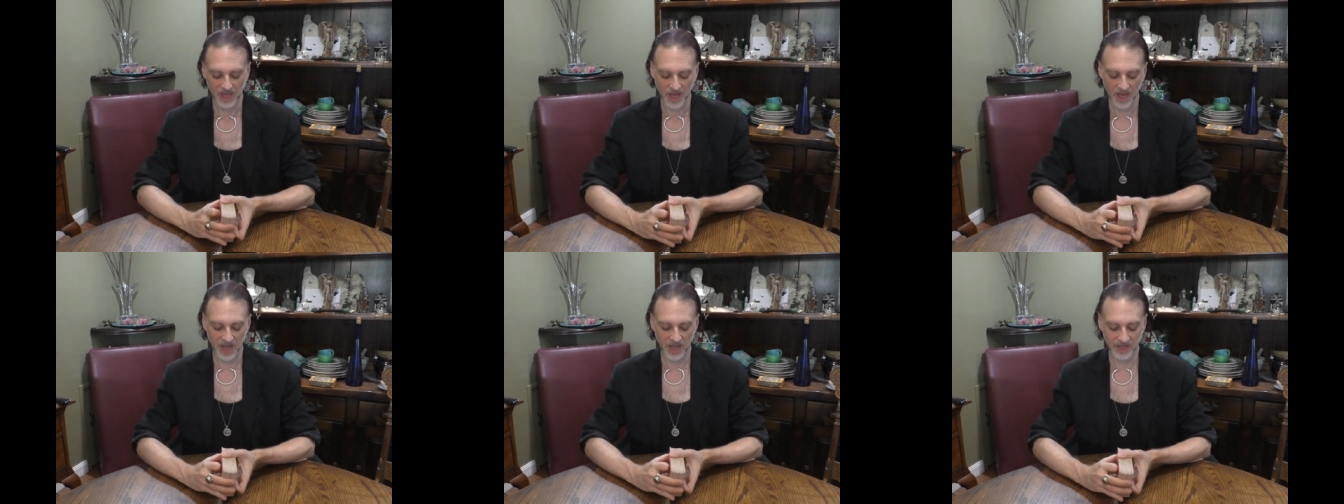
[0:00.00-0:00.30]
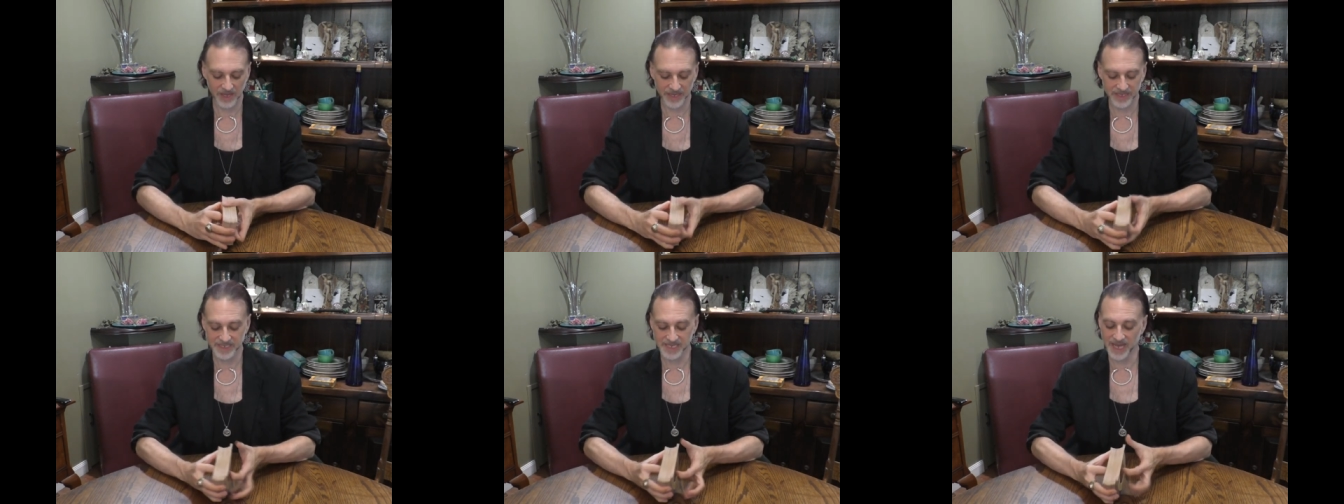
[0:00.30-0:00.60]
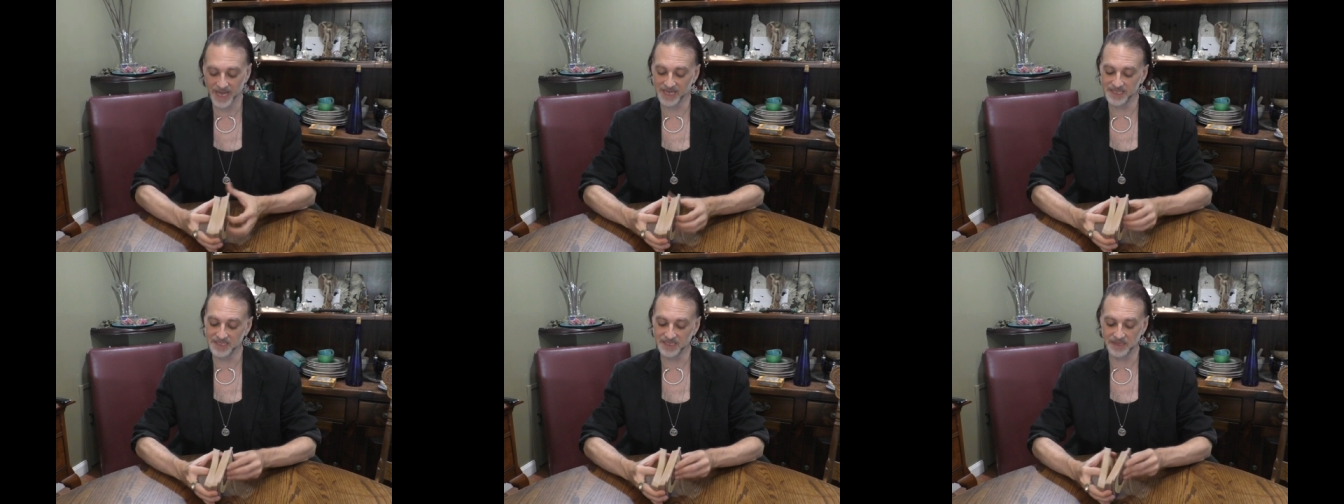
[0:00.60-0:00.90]
Uh, like
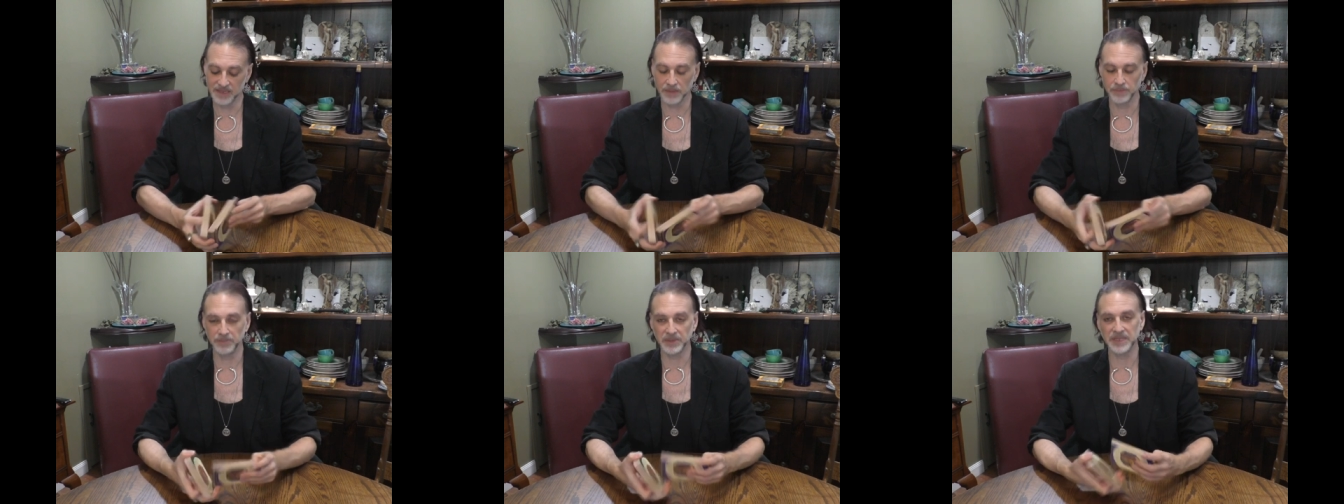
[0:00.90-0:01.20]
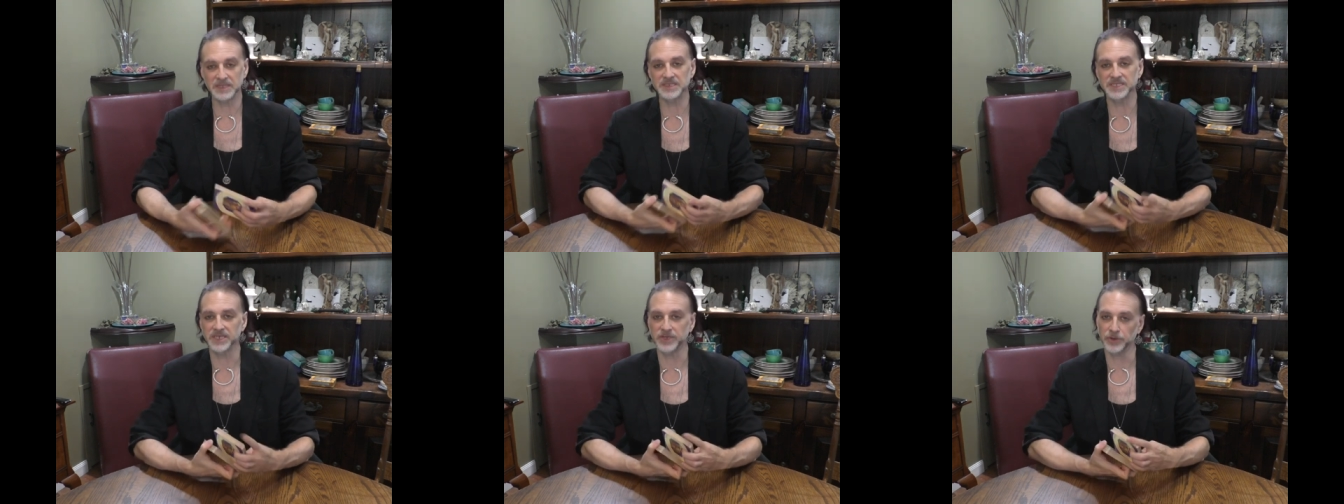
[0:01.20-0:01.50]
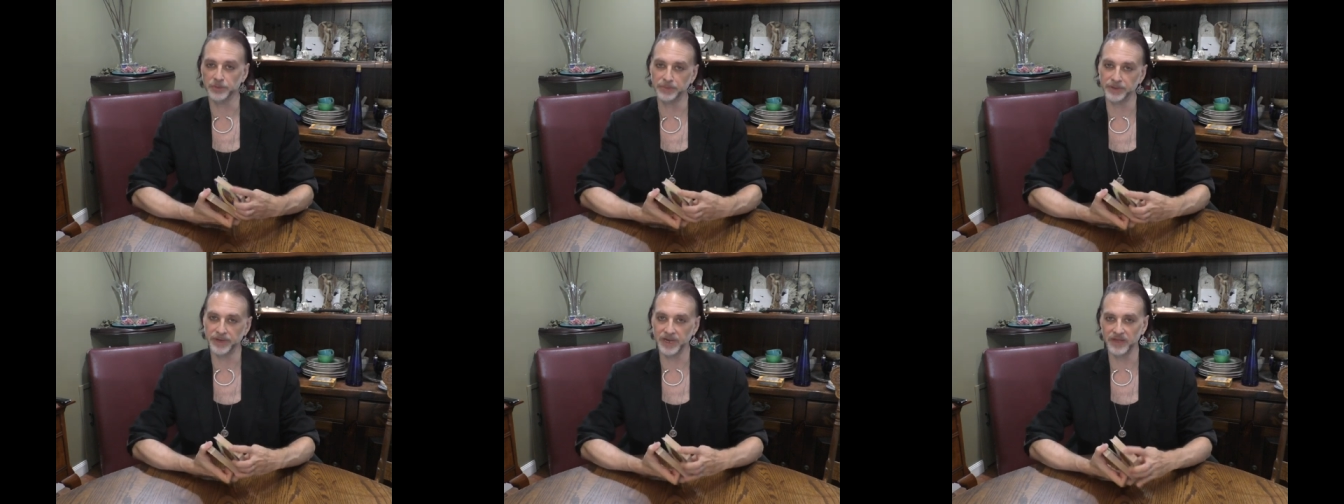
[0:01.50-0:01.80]
to exit the building
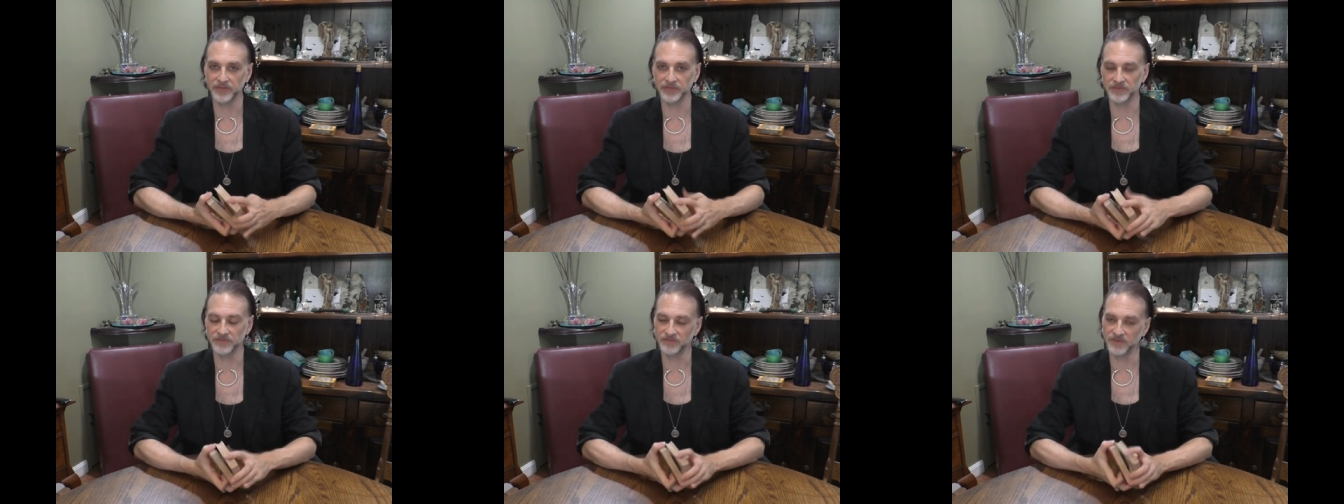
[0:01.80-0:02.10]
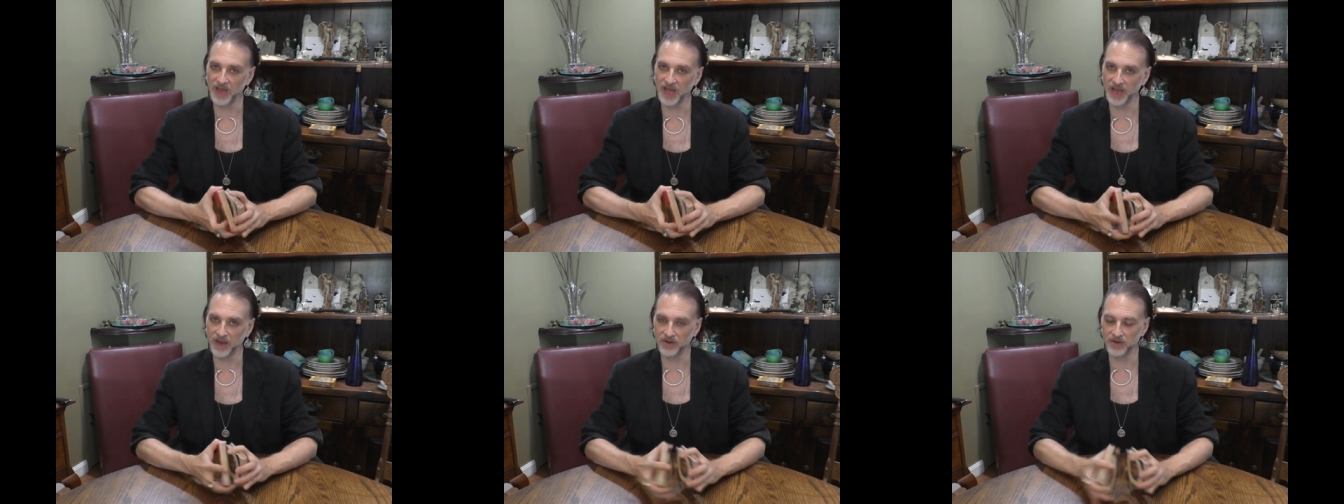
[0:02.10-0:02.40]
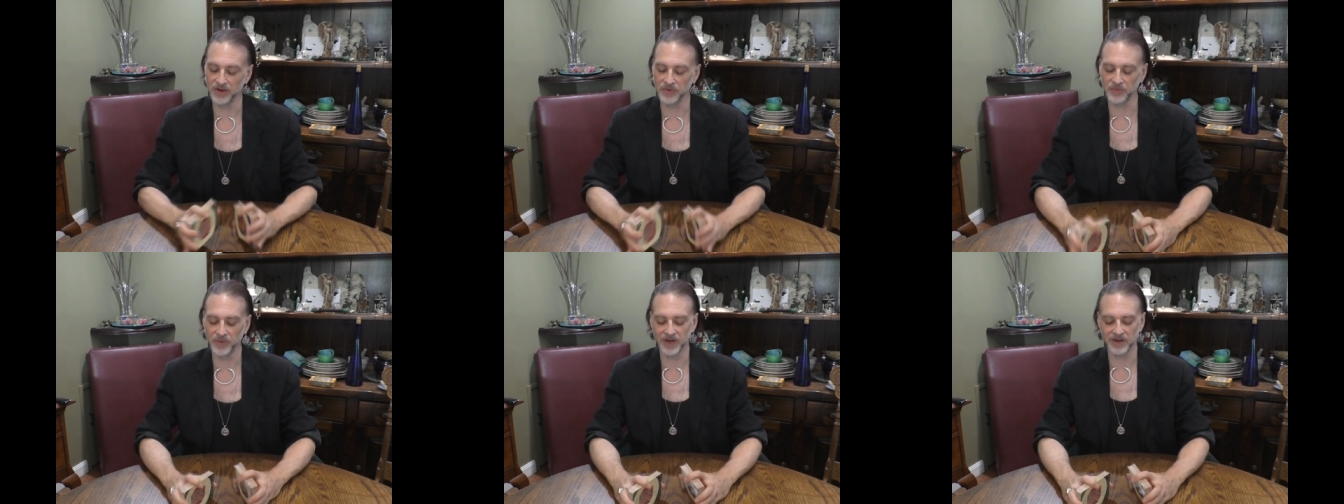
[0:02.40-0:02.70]
or put out the fire
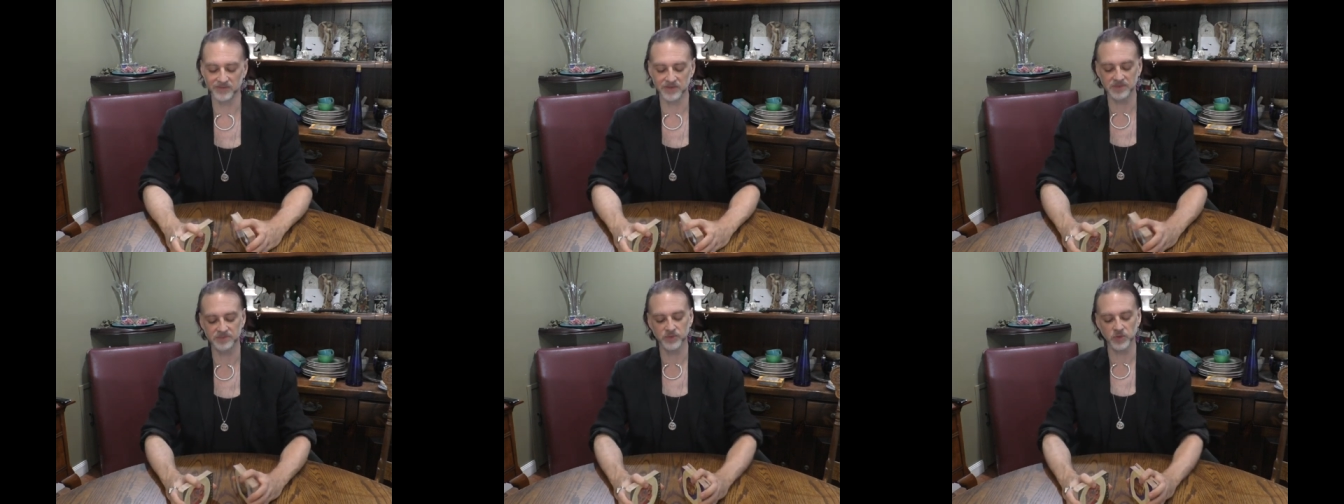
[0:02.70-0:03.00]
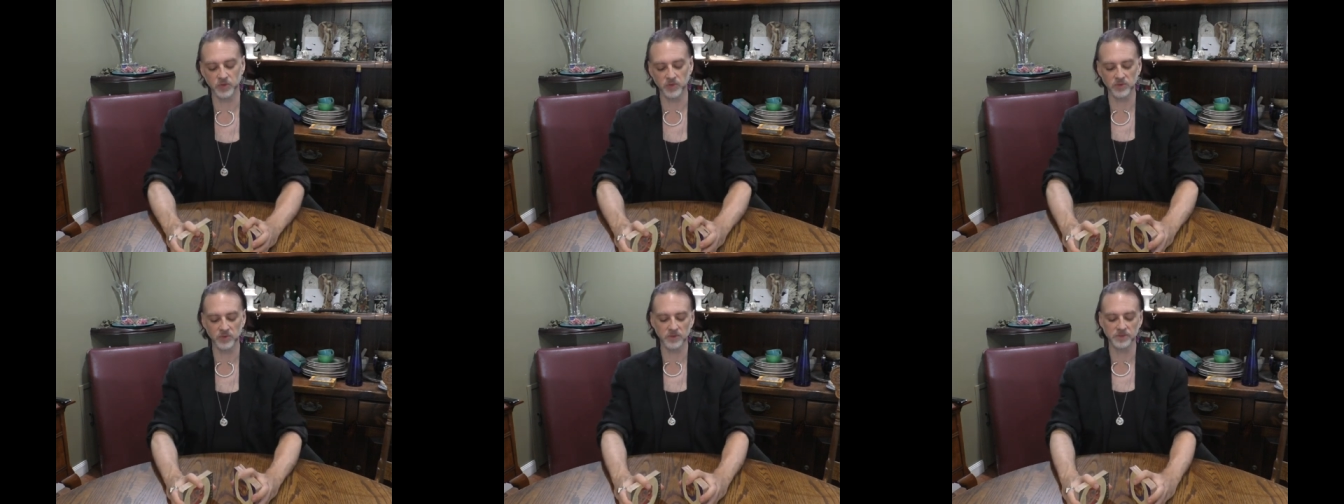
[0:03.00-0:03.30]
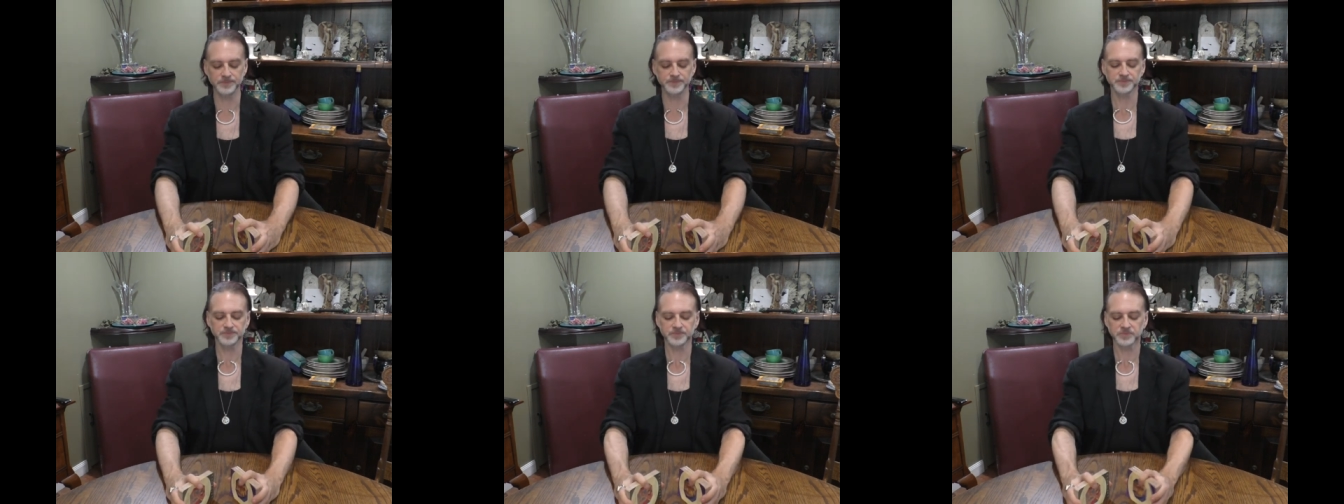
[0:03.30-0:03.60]
or whatever. Cool, cool.